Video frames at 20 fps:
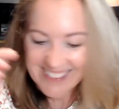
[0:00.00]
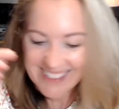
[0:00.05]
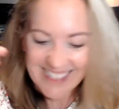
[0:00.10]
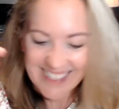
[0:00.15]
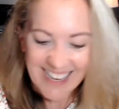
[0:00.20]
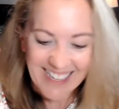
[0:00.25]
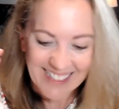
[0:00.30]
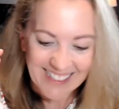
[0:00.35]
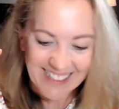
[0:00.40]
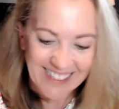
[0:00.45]

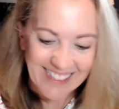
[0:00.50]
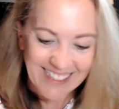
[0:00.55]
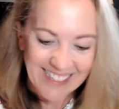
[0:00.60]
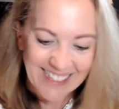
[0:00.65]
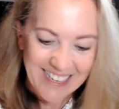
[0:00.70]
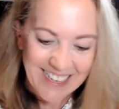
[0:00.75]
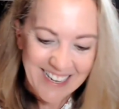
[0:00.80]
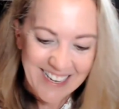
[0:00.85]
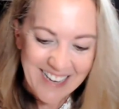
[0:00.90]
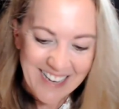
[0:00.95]
Exactly.
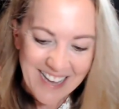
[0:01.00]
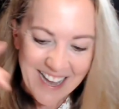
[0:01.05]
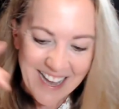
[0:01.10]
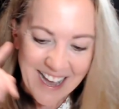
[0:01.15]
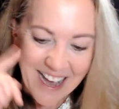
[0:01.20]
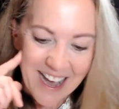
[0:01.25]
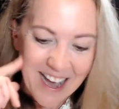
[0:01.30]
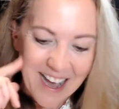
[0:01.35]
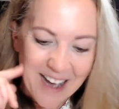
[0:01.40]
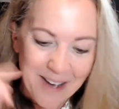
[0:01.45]

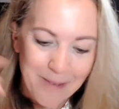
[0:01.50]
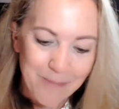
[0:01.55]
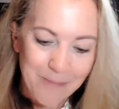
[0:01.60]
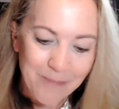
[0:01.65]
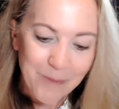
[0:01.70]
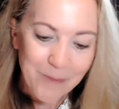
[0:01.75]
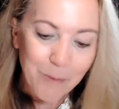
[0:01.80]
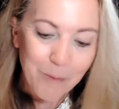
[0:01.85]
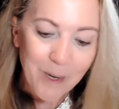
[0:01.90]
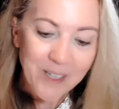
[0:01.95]

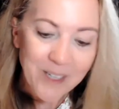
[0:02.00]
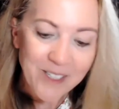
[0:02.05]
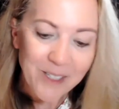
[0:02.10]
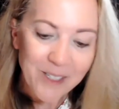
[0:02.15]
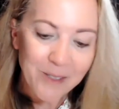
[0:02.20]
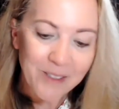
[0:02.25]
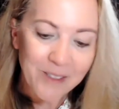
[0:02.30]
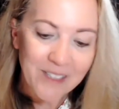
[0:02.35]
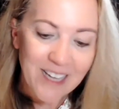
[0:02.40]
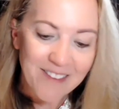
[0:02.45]
What do
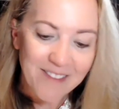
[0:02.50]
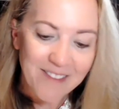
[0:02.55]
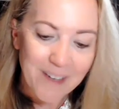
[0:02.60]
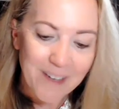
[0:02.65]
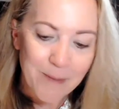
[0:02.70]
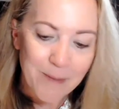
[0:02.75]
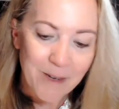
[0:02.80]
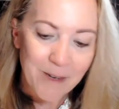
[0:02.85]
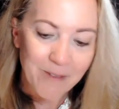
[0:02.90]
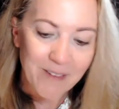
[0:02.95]
you love
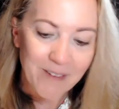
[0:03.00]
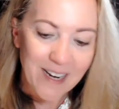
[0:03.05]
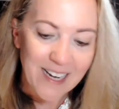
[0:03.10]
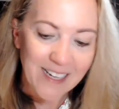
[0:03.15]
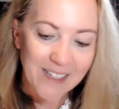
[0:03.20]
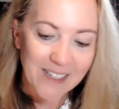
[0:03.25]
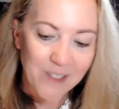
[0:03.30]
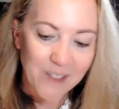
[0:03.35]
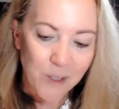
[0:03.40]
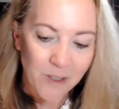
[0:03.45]
about writing
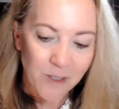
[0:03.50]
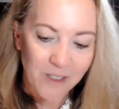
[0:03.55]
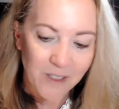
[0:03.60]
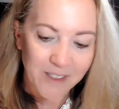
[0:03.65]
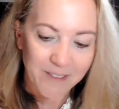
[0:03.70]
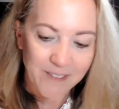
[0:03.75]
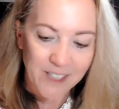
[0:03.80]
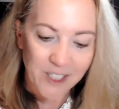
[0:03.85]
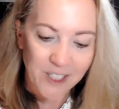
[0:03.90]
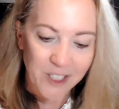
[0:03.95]
historical
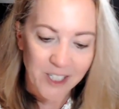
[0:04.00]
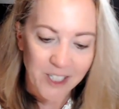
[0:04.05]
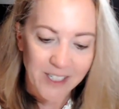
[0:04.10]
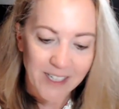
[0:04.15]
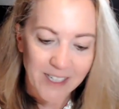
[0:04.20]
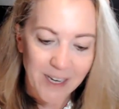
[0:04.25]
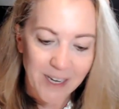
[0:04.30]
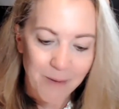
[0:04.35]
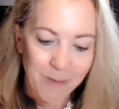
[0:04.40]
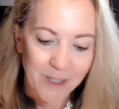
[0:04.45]
fiction,
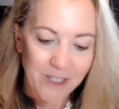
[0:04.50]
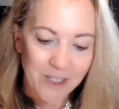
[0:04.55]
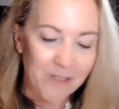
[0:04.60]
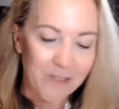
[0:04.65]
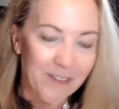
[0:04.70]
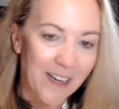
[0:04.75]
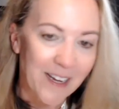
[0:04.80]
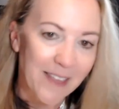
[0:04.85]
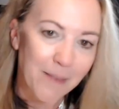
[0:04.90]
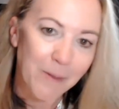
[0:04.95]
and what do you
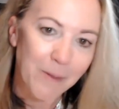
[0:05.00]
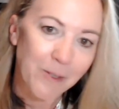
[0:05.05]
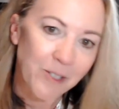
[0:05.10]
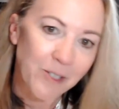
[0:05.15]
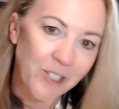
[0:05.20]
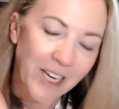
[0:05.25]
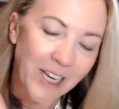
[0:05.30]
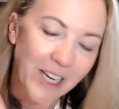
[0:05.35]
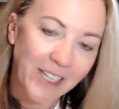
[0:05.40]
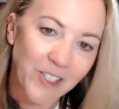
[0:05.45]
find the most
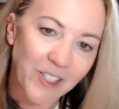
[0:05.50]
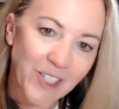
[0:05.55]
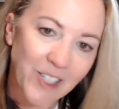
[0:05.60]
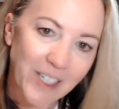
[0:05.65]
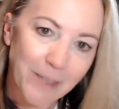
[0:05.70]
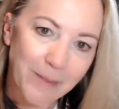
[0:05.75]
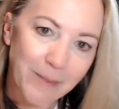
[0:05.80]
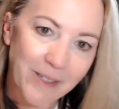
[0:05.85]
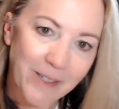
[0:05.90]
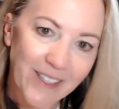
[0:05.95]
challenging
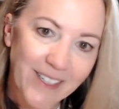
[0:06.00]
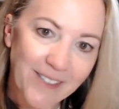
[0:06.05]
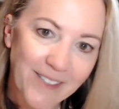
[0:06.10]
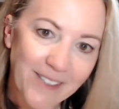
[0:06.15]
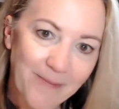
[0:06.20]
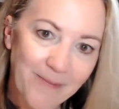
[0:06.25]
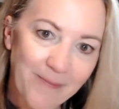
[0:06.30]
about it?